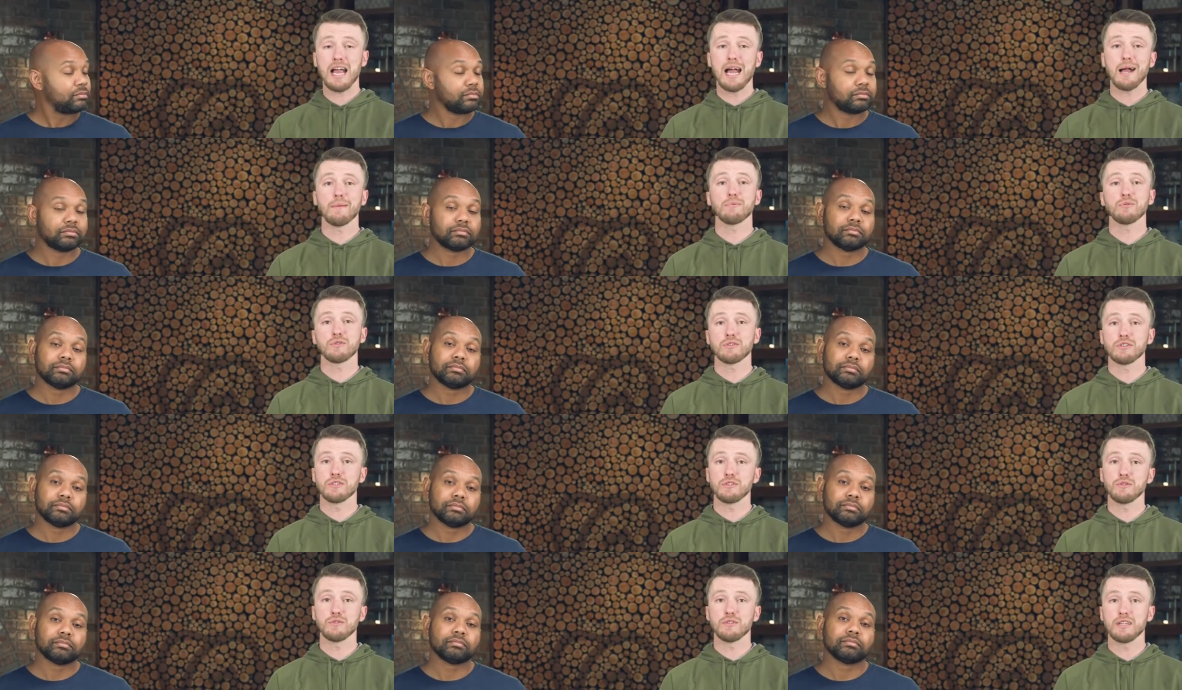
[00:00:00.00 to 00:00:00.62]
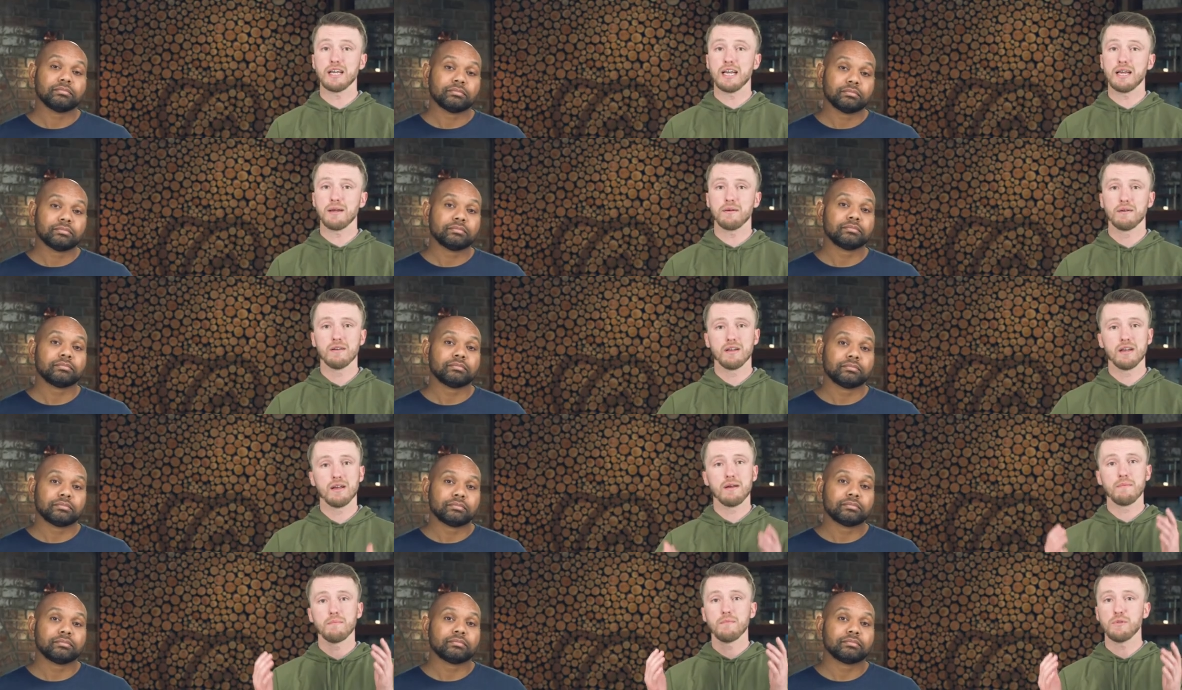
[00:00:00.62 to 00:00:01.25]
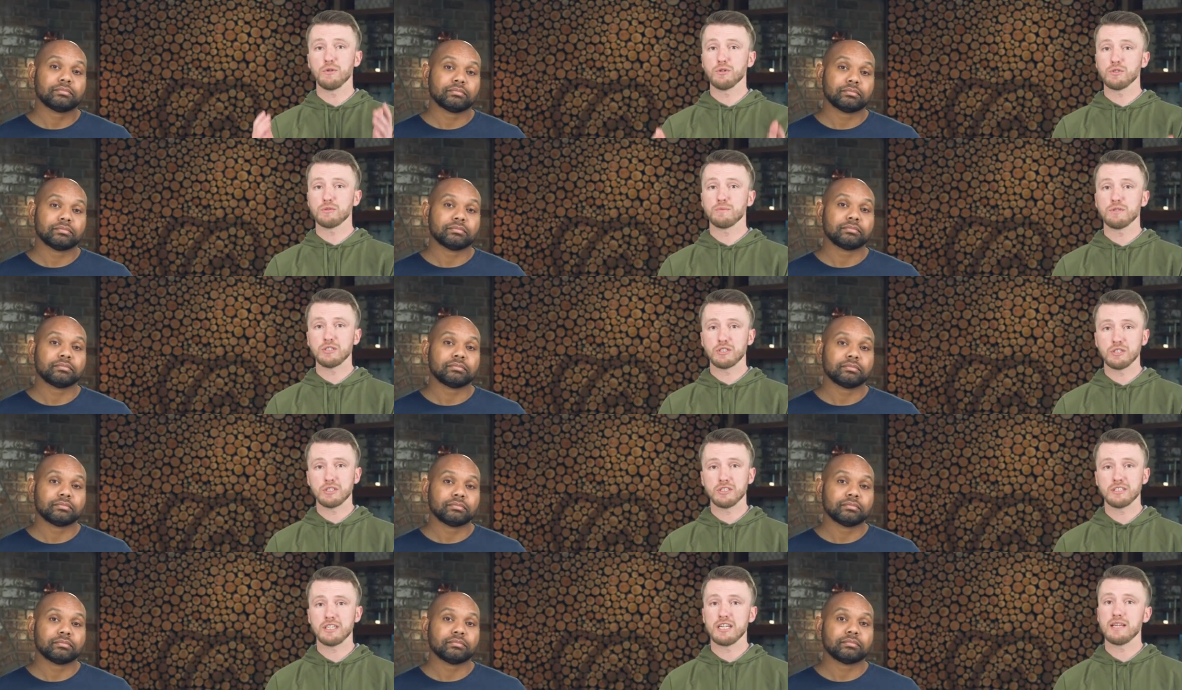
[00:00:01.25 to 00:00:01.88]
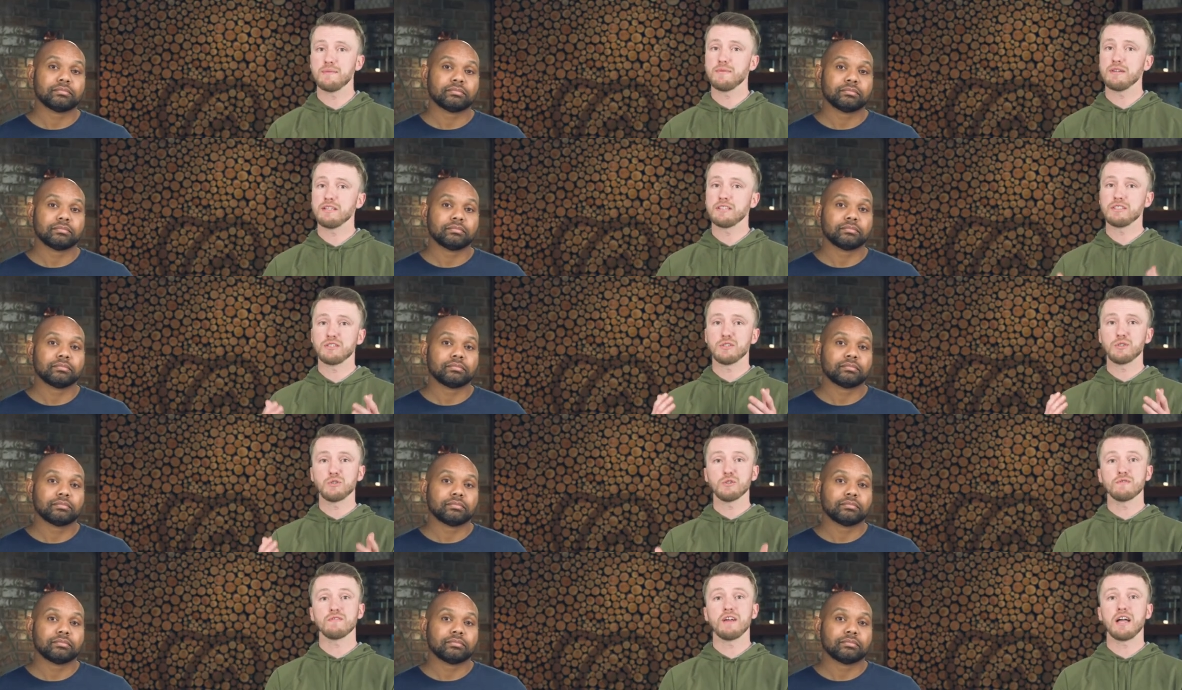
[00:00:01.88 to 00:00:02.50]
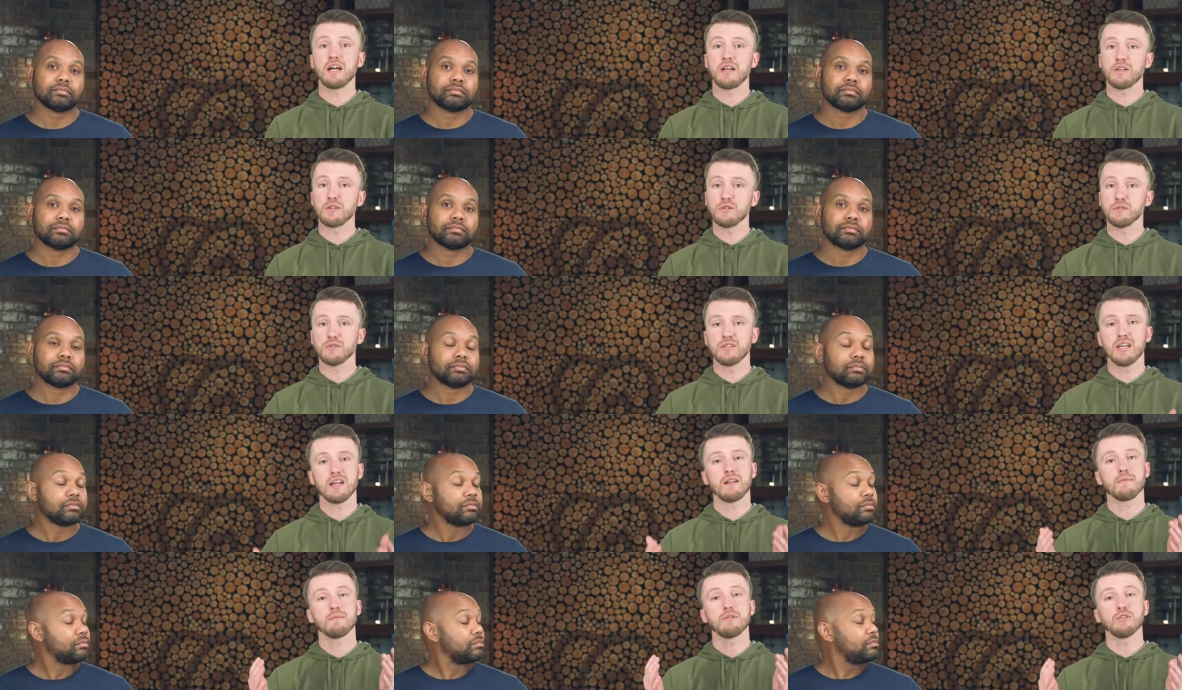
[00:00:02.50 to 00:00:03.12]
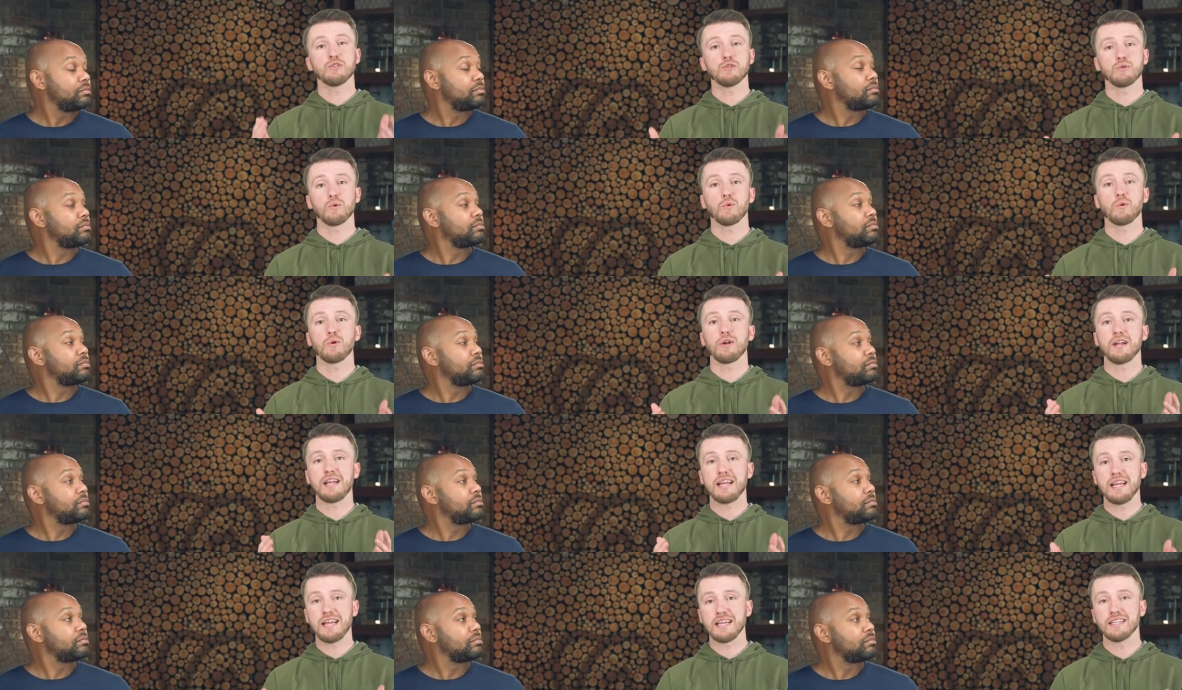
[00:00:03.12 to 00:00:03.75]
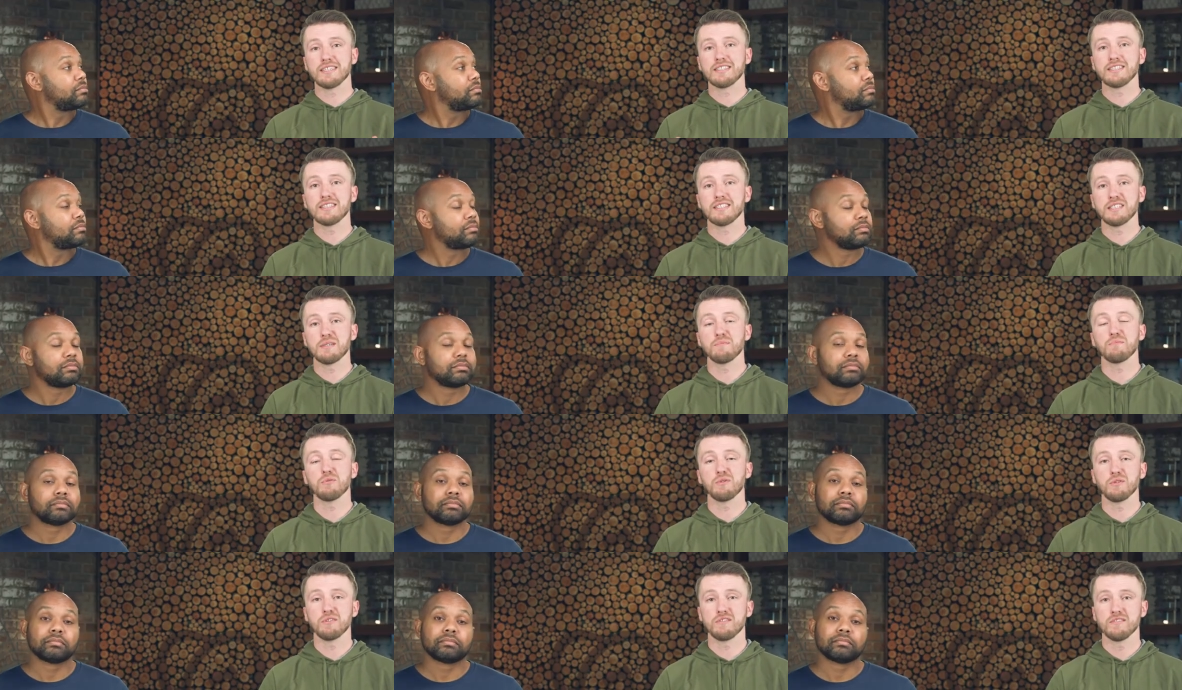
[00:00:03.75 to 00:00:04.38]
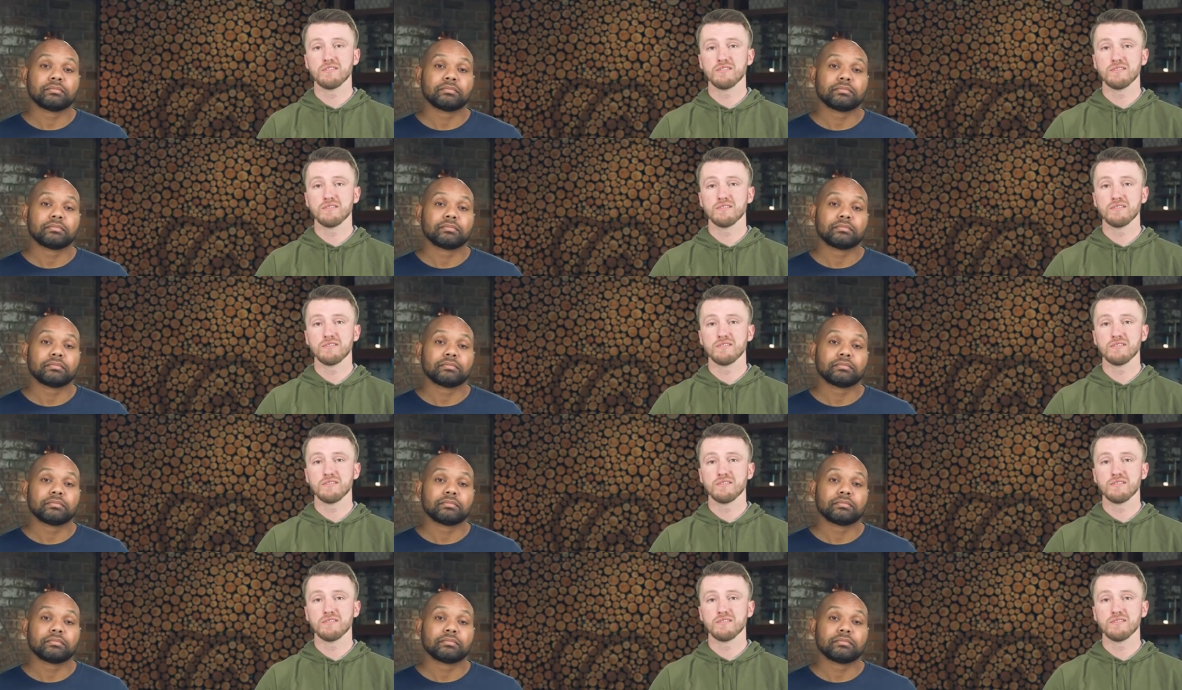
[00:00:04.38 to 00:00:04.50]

Speaker 1: absolutely do that. But those mission statements and those values have to be short and simple.